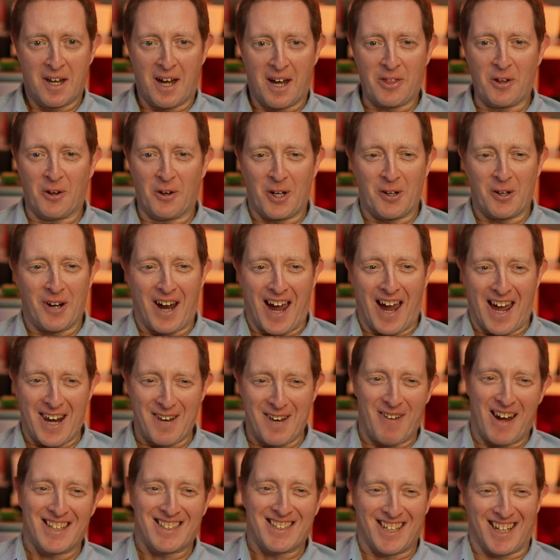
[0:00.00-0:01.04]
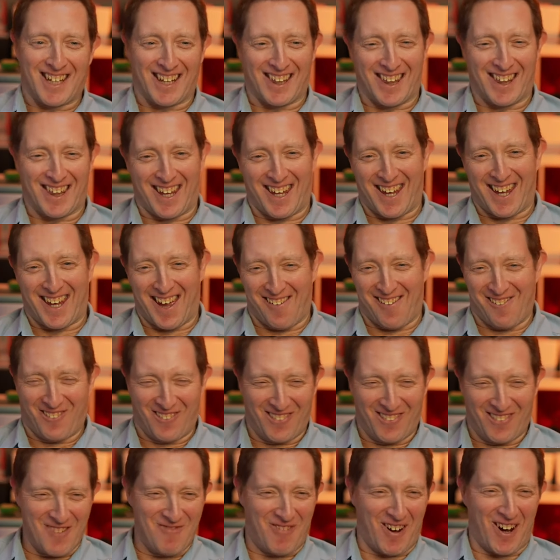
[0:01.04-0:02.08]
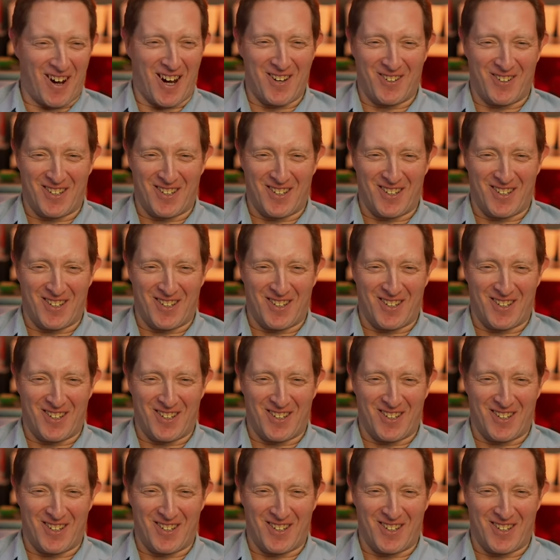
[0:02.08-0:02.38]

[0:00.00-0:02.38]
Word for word: I thought you yeah. were animating the. Uh, How did you